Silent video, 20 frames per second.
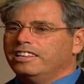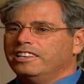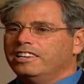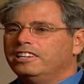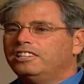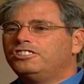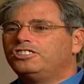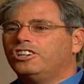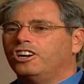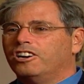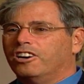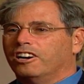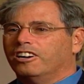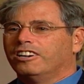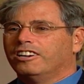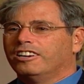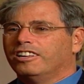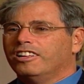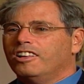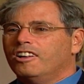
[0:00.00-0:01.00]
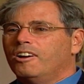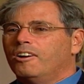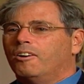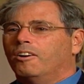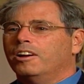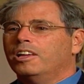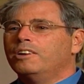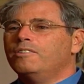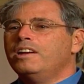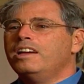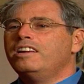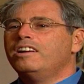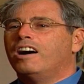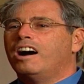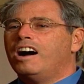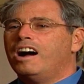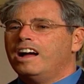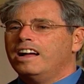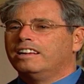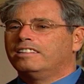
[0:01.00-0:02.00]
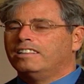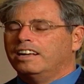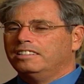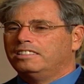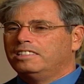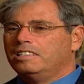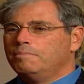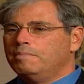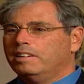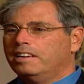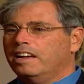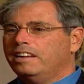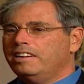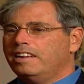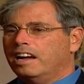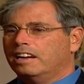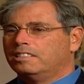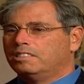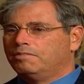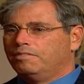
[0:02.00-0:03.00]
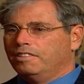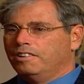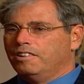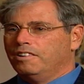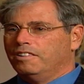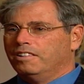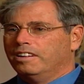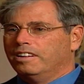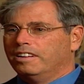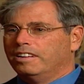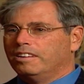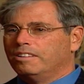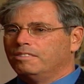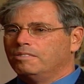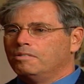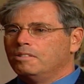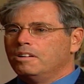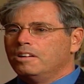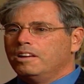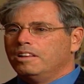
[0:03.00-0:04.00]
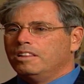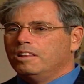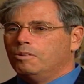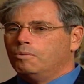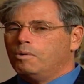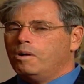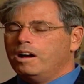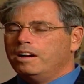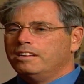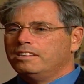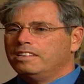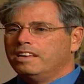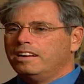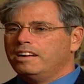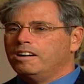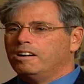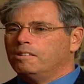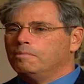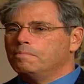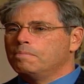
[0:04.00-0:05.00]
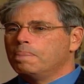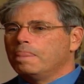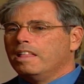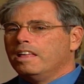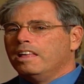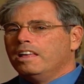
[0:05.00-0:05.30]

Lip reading: You eat sugar, or you eat a high glycemic index food. Now, why does that help?